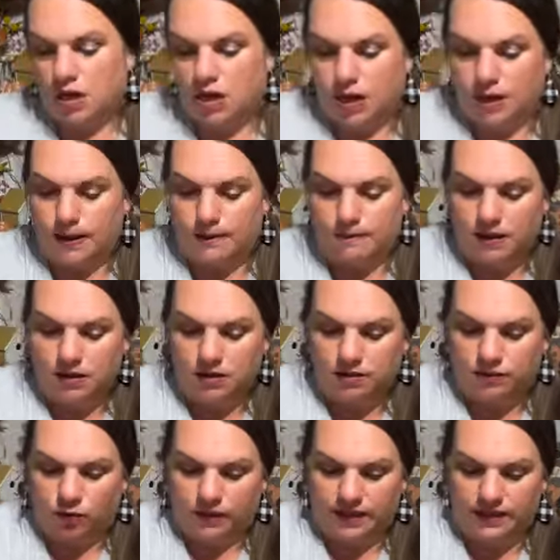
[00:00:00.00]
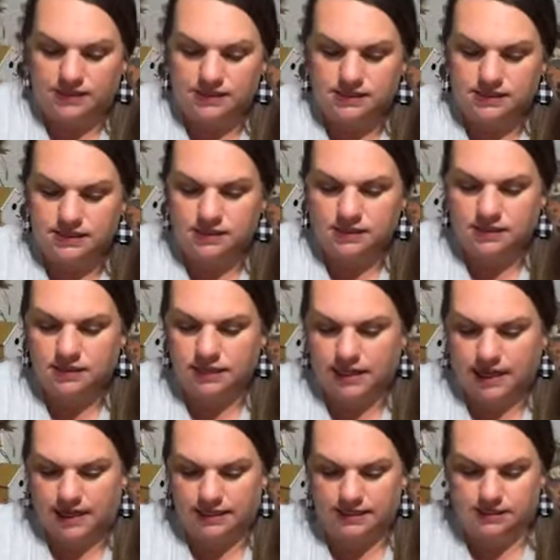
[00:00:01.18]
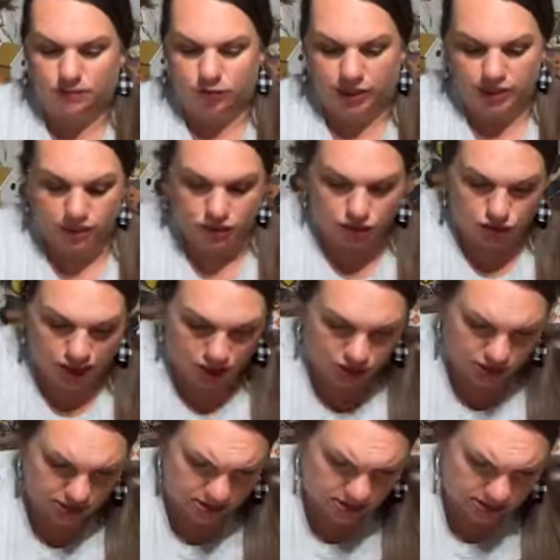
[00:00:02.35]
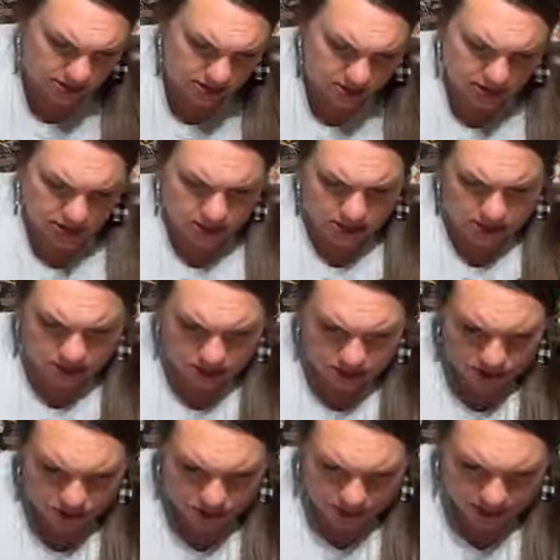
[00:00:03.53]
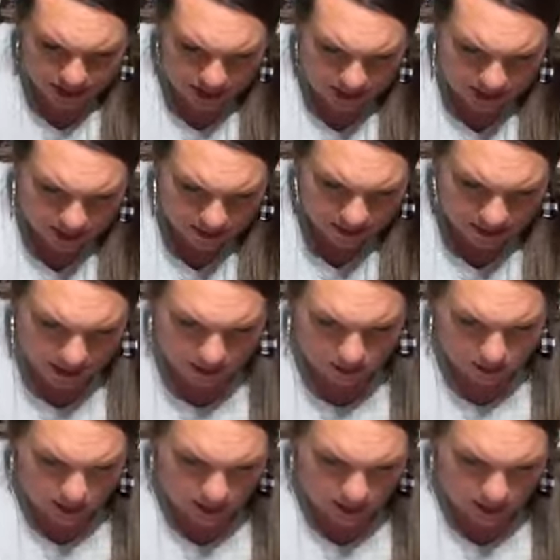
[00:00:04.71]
for this and some written instructions. So there is something